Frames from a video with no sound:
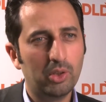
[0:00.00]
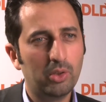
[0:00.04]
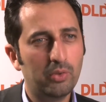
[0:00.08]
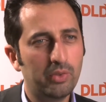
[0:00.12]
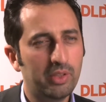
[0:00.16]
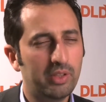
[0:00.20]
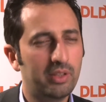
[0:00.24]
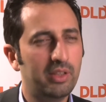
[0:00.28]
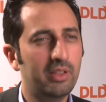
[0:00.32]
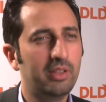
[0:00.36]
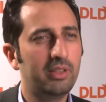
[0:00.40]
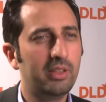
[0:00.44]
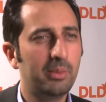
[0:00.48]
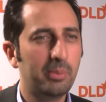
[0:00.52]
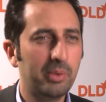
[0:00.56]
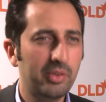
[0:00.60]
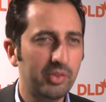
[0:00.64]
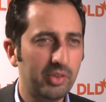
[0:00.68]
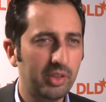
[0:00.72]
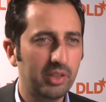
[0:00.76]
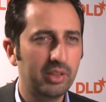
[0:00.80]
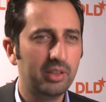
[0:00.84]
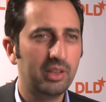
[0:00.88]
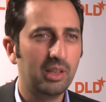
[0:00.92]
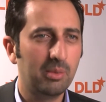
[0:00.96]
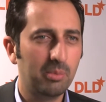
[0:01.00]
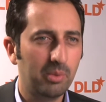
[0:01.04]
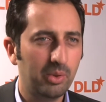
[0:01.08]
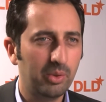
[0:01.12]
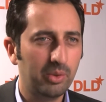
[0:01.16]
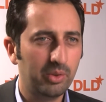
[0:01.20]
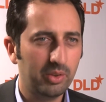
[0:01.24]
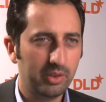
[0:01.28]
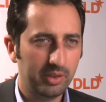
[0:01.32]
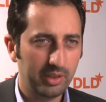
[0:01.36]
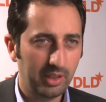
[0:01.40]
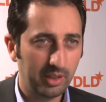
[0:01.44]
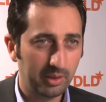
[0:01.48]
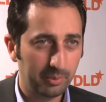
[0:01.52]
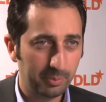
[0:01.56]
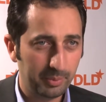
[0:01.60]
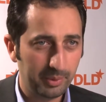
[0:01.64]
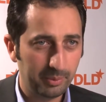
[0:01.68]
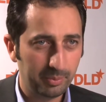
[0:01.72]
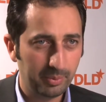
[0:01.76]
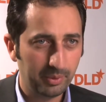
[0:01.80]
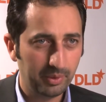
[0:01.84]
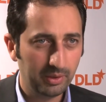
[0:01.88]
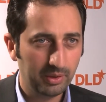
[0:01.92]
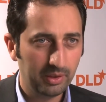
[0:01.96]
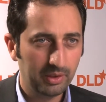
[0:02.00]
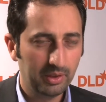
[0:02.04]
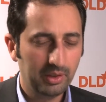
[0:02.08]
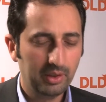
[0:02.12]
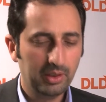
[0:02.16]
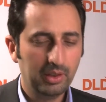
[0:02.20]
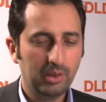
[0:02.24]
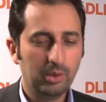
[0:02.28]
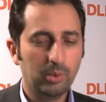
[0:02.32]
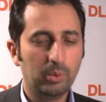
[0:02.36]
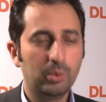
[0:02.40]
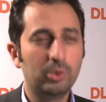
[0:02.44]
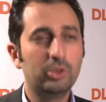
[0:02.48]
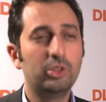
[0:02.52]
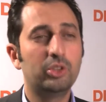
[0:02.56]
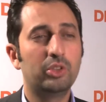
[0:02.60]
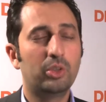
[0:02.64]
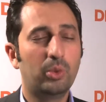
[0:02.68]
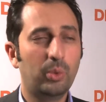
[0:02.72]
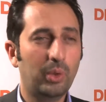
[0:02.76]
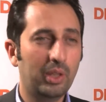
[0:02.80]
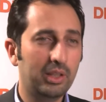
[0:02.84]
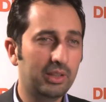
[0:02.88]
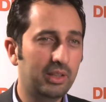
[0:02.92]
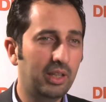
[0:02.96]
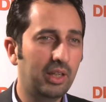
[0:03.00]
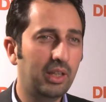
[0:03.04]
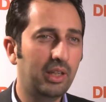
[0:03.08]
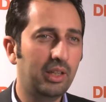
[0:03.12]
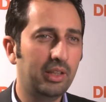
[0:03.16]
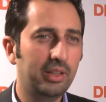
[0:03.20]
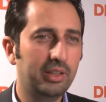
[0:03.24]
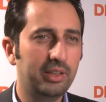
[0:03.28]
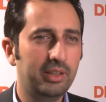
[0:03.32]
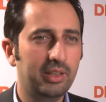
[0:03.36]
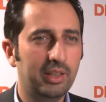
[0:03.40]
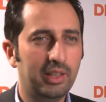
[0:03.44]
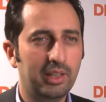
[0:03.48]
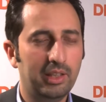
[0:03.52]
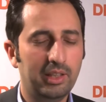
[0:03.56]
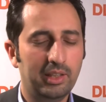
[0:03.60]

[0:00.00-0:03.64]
over 30% among young people, which is quite high.